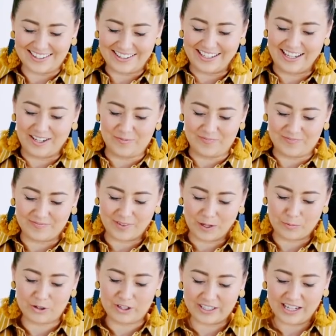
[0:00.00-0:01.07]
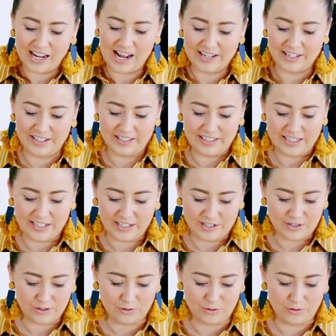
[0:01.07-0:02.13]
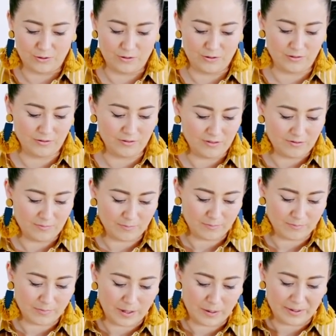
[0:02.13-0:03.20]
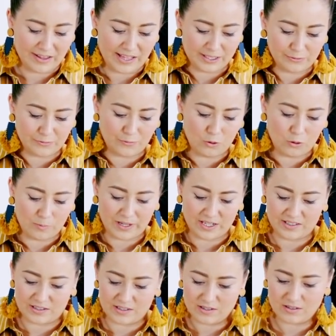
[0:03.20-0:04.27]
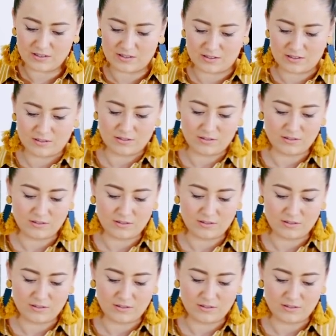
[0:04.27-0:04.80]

Okay, I'm gonna cut it into maybe like 4 pieces.